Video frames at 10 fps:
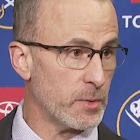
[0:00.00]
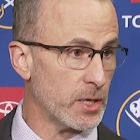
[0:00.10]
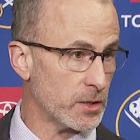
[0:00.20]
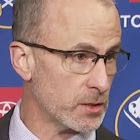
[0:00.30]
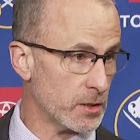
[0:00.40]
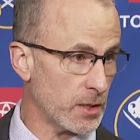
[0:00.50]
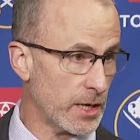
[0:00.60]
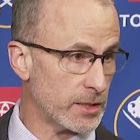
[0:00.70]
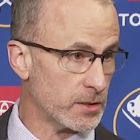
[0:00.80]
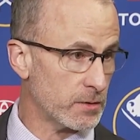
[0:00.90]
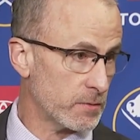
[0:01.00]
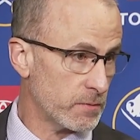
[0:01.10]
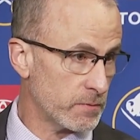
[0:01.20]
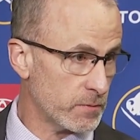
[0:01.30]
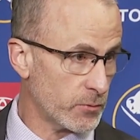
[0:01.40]
minutes in the last
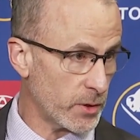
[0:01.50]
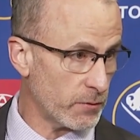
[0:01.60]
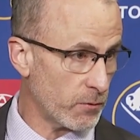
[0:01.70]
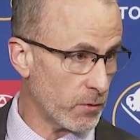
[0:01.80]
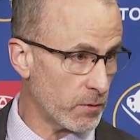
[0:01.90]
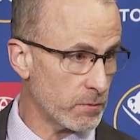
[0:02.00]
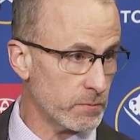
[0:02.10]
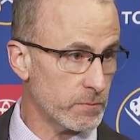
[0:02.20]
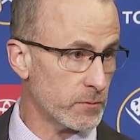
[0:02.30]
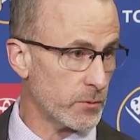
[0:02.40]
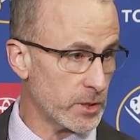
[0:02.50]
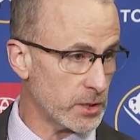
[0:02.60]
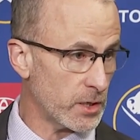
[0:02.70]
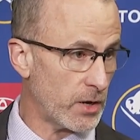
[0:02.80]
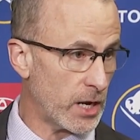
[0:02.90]
24 or
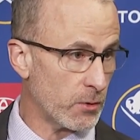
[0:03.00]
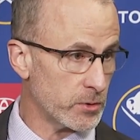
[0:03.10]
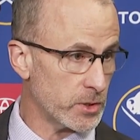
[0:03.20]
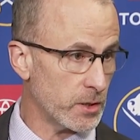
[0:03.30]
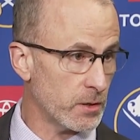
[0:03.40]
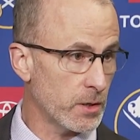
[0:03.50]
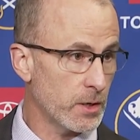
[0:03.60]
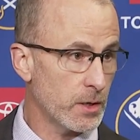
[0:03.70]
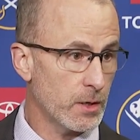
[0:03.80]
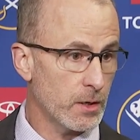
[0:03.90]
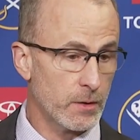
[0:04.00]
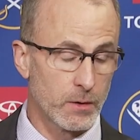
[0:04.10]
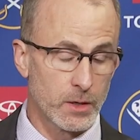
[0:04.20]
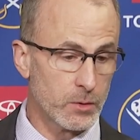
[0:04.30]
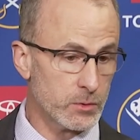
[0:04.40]
27 hours here. I
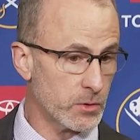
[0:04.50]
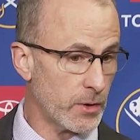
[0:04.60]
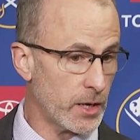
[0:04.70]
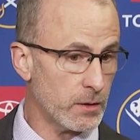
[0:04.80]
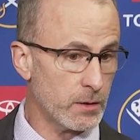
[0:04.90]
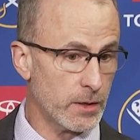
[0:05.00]
thought he was great.